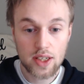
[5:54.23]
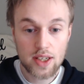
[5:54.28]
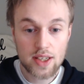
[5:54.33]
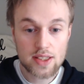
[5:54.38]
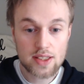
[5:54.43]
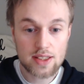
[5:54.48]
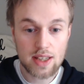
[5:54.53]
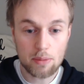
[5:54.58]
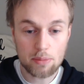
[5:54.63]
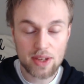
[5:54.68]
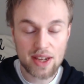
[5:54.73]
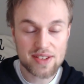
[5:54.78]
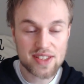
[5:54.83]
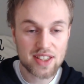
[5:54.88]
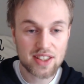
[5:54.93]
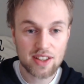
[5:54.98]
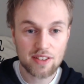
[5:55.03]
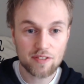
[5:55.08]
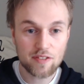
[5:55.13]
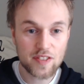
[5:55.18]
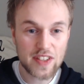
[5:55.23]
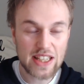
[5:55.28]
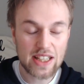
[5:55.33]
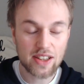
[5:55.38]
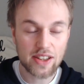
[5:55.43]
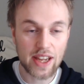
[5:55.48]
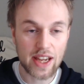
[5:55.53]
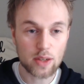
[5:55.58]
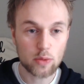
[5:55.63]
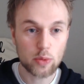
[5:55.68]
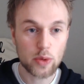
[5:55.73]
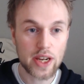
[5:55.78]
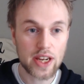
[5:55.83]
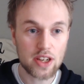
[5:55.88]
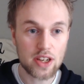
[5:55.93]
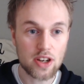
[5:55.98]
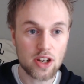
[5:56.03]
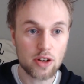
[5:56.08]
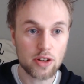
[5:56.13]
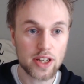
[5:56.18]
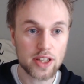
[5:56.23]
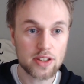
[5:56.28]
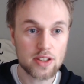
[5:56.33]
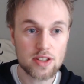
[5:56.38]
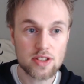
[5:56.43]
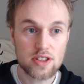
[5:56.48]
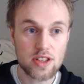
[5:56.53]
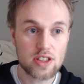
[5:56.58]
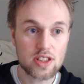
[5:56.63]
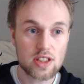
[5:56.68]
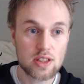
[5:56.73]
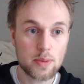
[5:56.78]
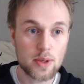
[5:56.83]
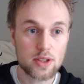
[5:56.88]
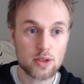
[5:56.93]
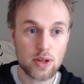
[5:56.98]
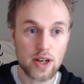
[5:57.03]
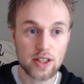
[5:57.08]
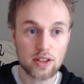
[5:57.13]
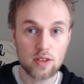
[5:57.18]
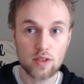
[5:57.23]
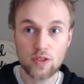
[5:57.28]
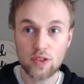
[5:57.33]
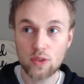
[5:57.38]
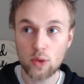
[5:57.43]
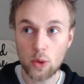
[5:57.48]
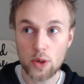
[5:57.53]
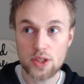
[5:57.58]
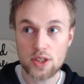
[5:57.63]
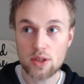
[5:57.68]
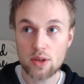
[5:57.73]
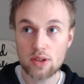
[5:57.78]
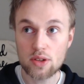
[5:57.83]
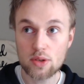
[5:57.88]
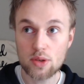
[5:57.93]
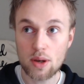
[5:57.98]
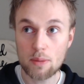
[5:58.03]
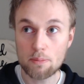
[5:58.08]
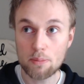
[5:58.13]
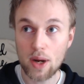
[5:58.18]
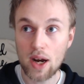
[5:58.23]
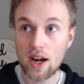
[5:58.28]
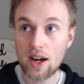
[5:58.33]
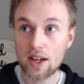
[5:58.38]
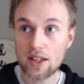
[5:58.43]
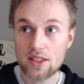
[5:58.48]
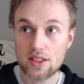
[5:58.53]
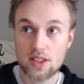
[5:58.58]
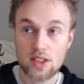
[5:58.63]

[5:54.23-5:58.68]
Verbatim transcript: Sometimes it can feel that way, you know, that the system is trying to force you into a box.